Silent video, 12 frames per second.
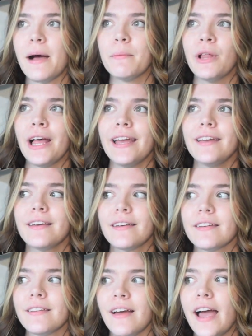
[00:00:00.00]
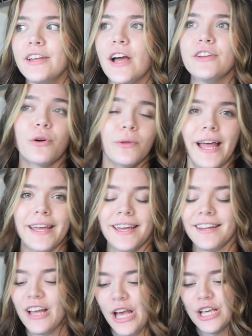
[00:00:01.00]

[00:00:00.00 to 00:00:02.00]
I'm like, I, I don't like it.